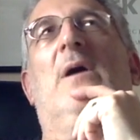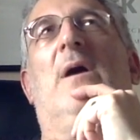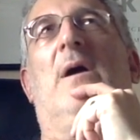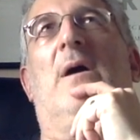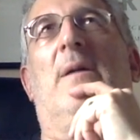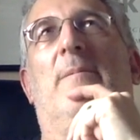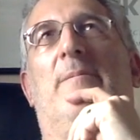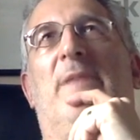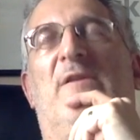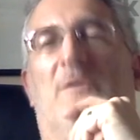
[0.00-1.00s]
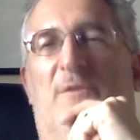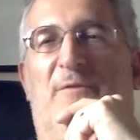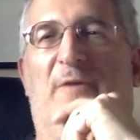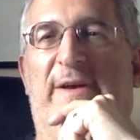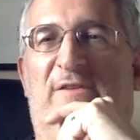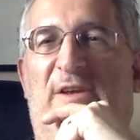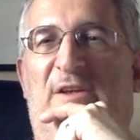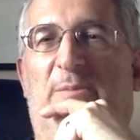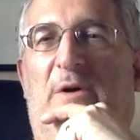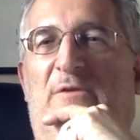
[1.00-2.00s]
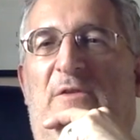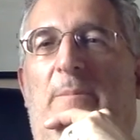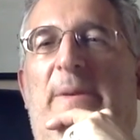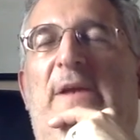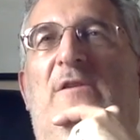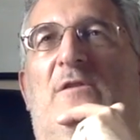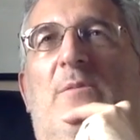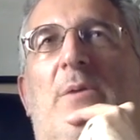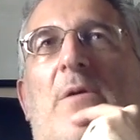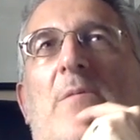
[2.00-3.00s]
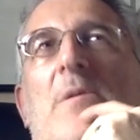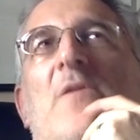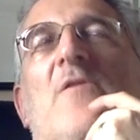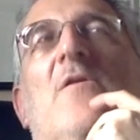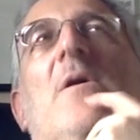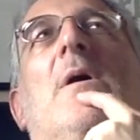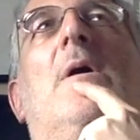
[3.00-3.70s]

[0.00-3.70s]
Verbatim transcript: um, he's not a fighter. He's part of the media department.